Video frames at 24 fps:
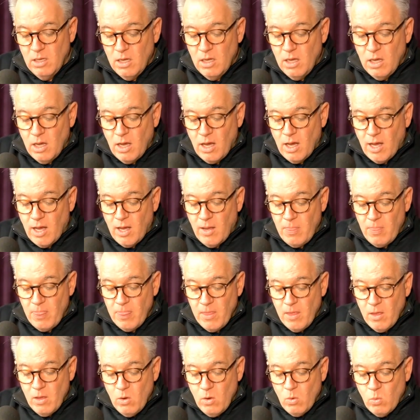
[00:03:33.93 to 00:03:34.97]

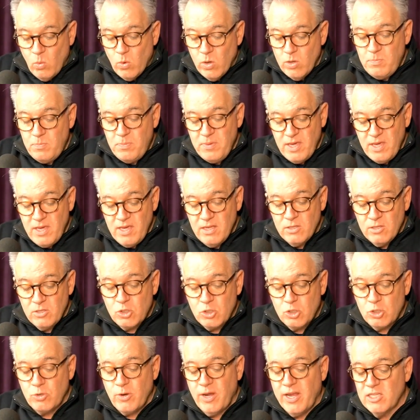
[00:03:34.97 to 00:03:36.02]
would be
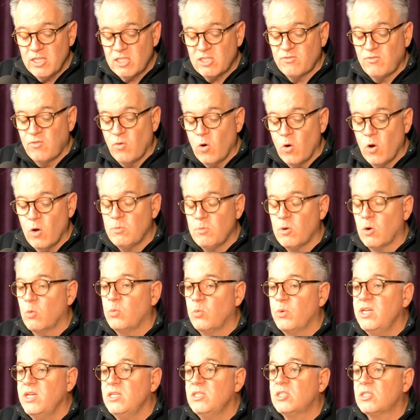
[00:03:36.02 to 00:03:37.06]
transformed or
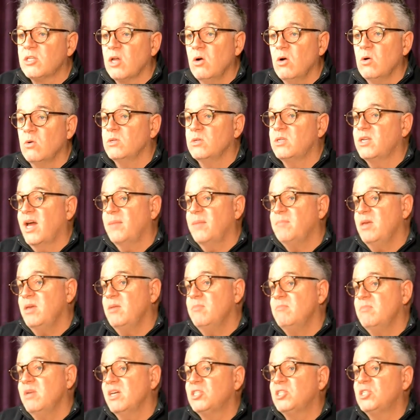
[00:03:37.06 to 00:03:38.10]
rezoned to be
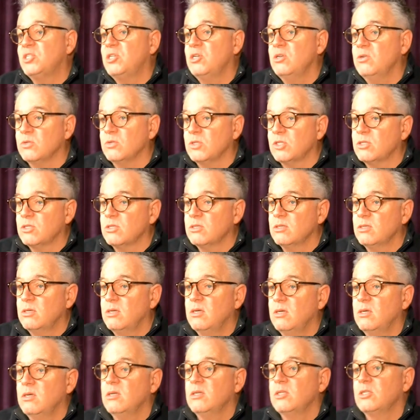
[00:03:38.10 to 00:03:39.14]
mixed use.
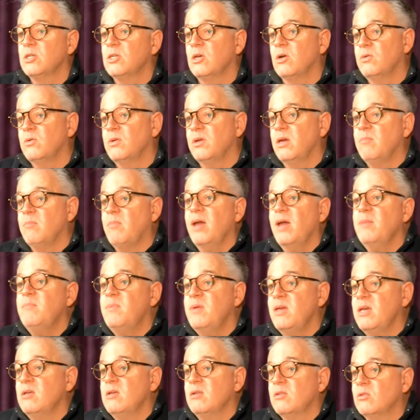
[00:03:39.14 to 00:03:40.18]
So it might
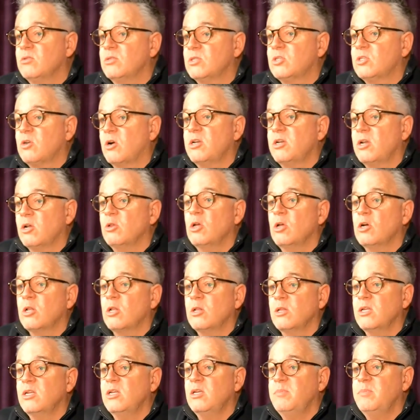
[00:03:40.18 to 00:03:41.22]
be starting to look a
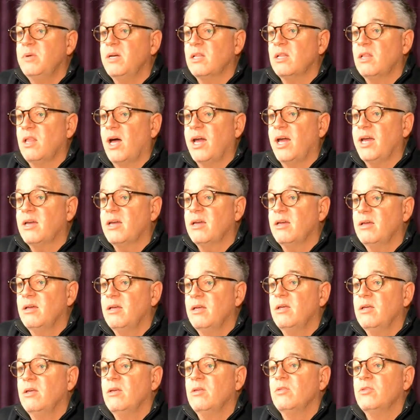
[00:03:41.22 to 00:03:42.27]
little bit like
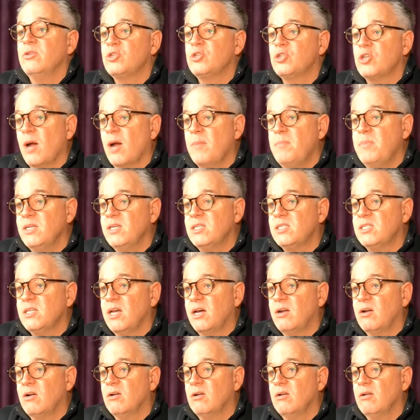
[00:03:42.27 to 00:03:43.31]
the shopping
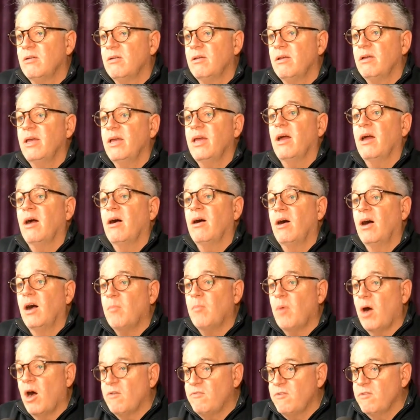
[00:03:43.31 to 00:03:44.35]
center
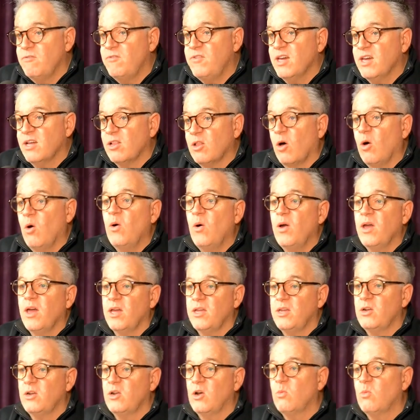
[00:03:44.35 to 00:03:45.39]
off of Via La Jolla,
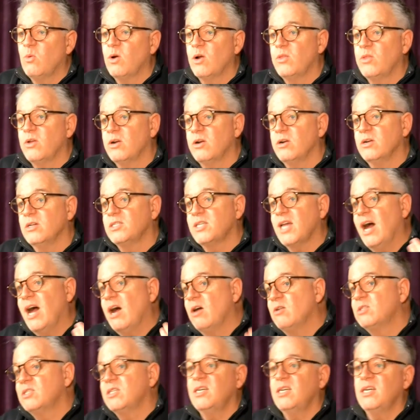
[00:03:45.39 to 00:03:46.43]
you know, where there is
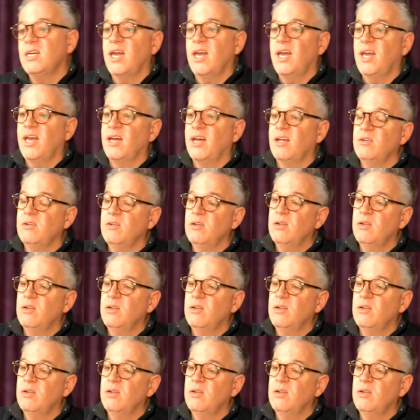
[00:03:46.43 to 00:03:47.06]
housing and